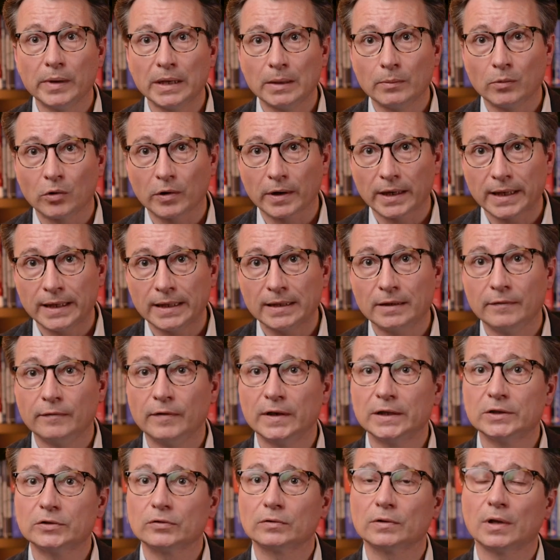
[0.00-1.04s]
being more
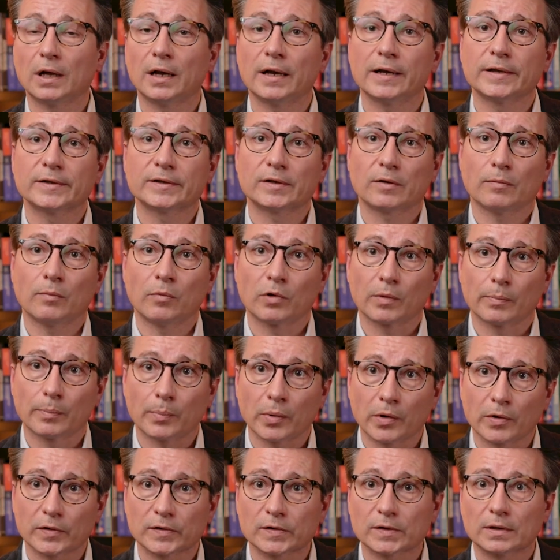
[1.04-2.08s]
individualized, more
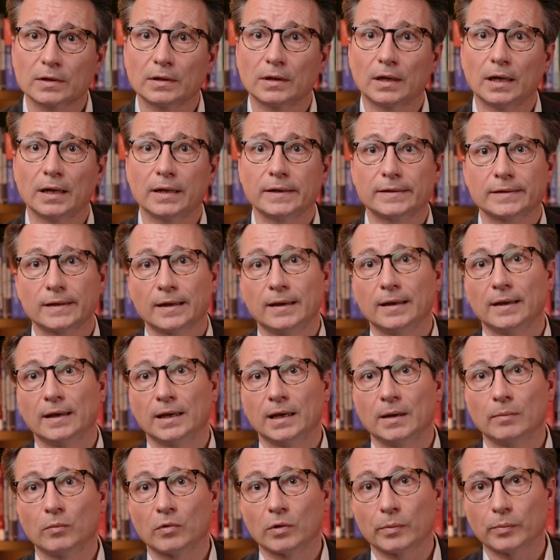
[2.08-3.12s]
personalized,
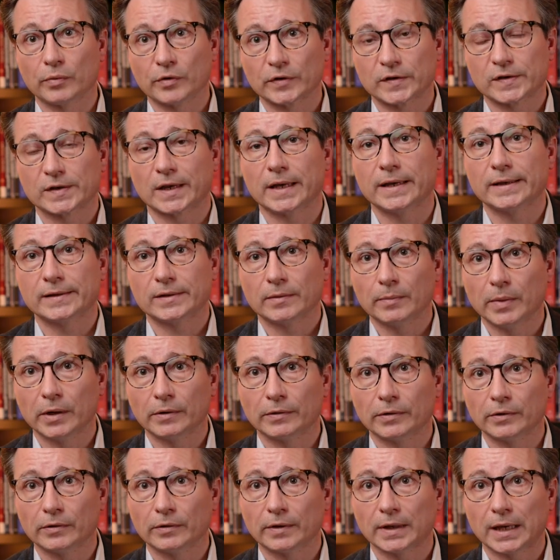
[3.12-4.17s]
and more precise
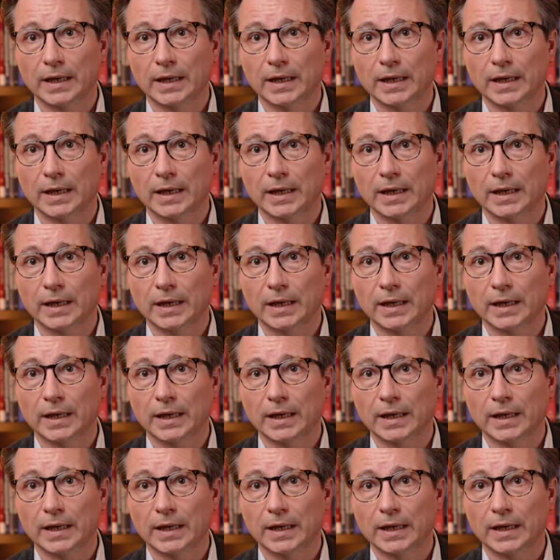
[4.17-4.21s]
about their